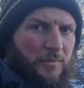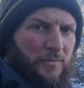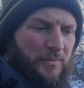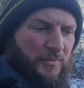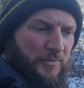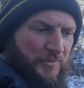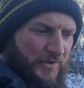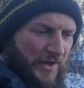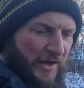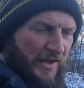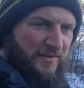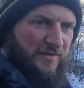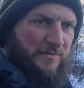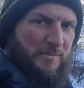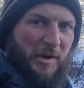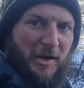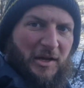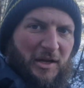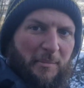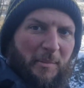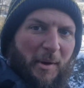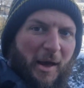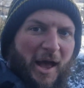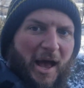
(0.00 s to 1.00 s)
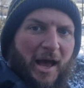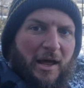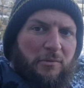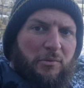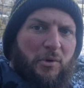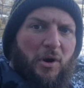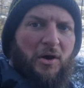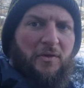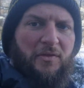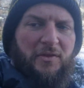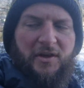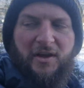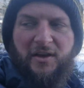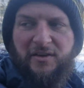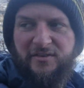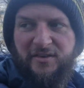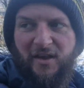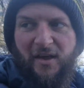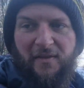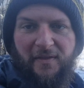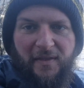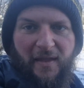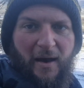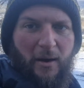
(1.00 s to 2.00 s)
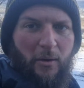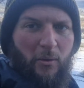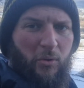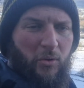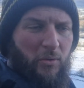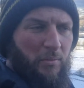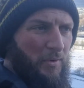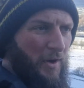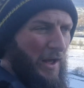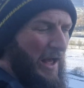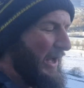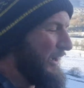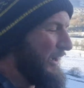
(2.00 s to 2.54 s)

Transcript: Started to make a bit of headway on the ascent now. We're a